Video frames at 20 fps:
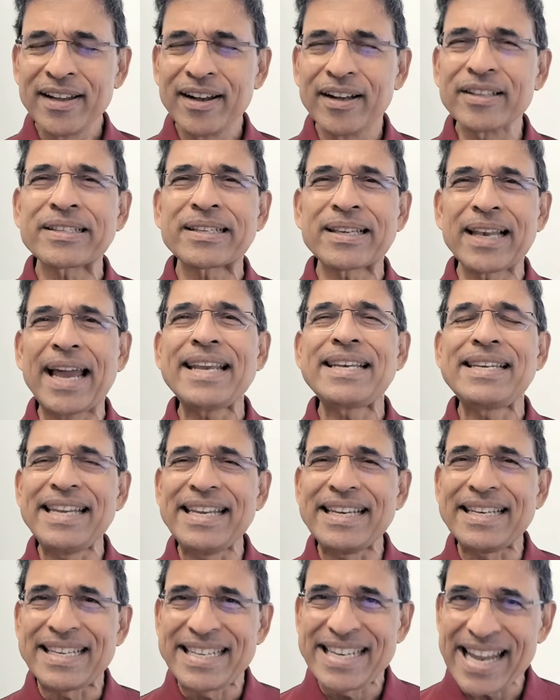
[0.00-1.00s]
a
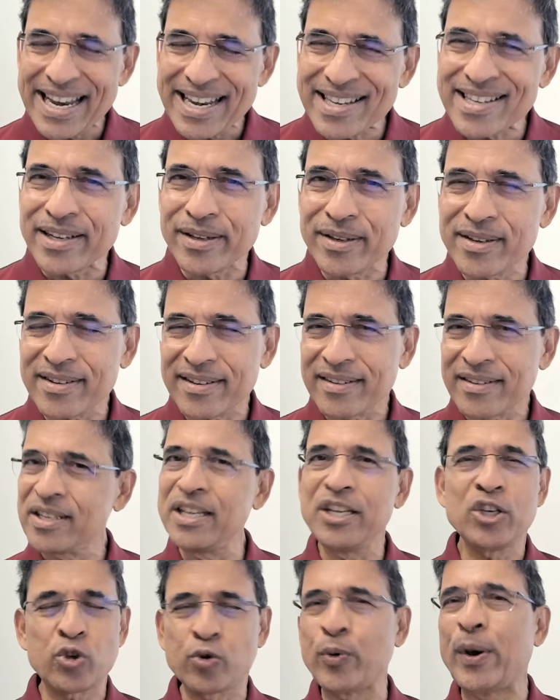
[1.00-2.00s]
slightly dated
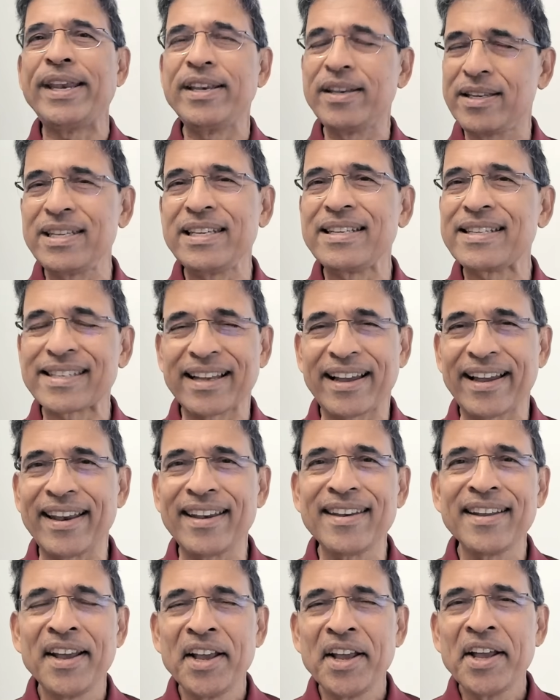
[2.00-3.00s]
T20
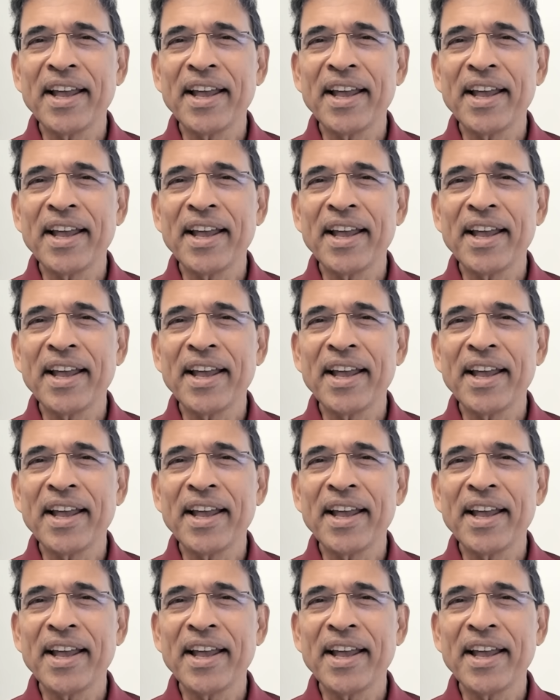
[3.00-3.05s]
side.